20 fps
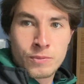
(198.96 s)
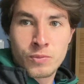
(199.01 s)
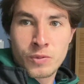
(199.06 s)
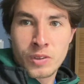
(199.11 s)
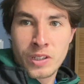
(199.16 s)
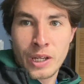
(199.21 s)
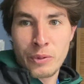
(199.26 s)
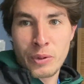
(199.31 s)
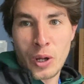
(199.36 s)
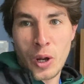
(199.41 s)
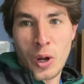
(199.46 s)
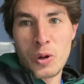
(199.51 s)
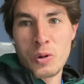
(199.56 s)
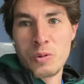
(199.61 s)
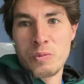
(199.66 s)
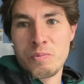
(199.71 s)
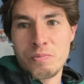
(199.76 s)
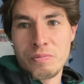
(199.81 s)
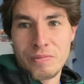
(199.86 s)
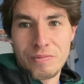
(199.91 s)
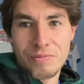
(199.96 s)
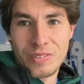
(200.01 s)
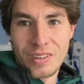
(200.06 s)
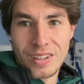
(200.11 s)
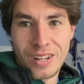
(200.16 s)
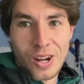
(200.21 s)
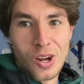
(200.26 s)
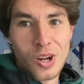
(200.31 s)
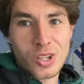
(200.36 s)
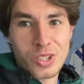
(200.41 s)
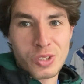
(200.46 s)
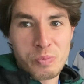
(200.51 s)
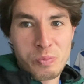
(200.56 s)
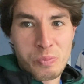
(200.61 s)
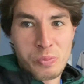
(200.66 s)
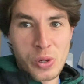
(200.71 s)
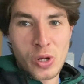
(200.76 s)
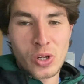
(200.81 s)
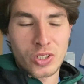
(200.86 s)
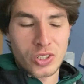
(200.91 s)
Here we go. Last
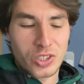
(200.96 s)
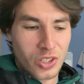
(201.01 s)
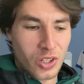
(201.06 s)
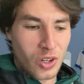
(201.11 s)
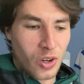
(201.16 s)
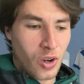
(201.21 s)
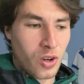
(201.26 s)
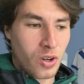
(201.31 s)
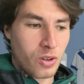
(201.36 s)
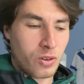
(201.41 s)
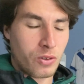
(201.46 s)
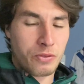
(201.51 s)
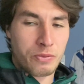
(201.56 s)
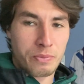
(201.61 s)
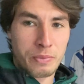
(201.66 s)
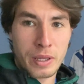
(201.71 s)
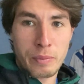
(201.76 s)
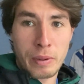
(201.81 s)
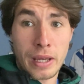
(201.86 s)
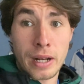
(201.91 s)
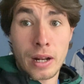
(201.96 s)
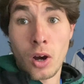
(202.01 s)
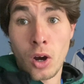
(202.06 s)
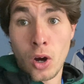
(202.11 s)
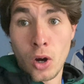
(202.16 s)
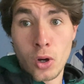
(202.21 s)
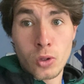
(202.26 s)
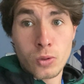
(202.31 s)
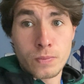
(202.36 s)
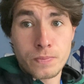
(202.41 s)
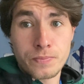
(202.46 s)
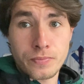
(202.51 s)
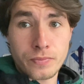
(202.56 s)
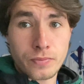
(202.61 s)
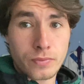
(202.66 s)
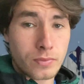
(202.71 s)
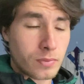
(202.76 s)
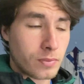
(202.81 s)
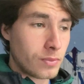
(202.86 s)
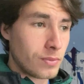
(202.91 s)
push of me being at home,
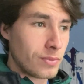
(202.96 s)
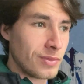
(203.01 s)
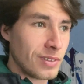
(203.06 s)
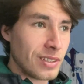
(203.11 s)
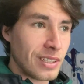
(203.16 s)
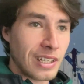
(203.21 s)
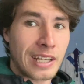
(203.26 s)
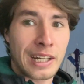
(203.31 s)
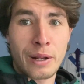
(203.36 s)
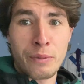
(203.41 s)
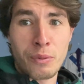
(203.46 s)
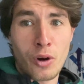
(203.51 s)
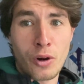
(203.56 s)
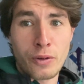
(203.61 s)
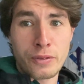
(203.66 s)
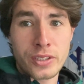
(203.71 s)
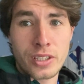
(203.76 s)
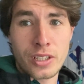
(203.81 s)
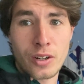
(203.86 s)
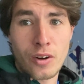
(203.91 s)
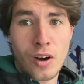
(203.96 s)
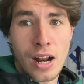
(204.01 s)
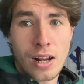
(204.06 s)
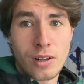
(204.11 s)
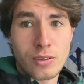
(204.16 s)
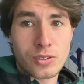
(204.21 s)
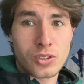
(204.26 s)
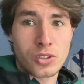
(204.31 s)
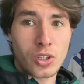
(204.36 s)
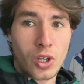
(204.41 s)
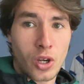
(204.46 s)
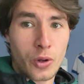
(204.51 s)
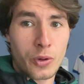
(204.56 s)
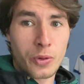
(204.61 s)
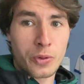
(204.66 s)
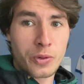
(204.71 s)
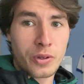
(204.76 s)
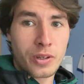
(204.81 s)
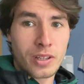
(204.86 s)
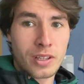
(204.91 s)
and then we're off to the ground. So
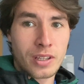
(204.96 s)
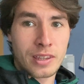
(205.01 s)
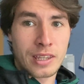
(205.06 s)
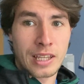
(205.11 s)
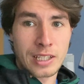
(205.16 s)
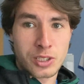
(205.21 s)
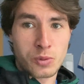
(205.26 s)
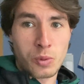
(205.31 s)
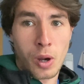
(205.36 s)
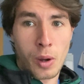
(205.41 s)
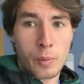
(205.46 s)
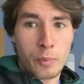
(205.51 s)
this is what I'm